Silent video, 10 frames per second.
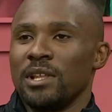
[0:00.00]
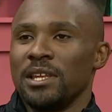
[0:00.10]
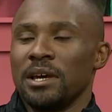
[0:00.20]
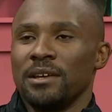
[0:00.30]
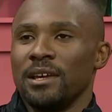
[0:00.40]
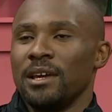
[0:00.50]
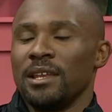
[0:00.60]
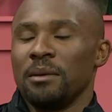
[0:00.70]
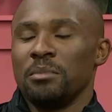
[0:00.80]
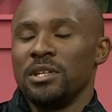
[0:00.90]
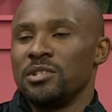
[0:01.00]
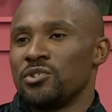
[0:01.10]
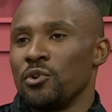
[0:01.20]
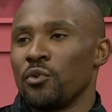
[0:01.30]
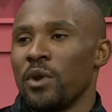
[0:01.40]
well, and I mean, it's
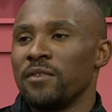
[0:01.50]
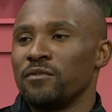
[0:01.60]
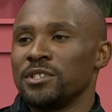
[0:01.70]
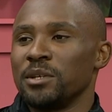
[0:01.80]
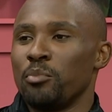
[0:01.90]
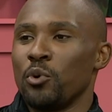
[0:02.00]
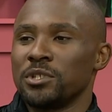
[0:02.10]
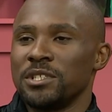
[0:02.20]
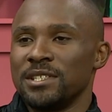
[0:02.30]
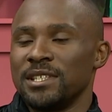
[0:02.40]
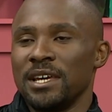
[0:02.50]
so great for supporters.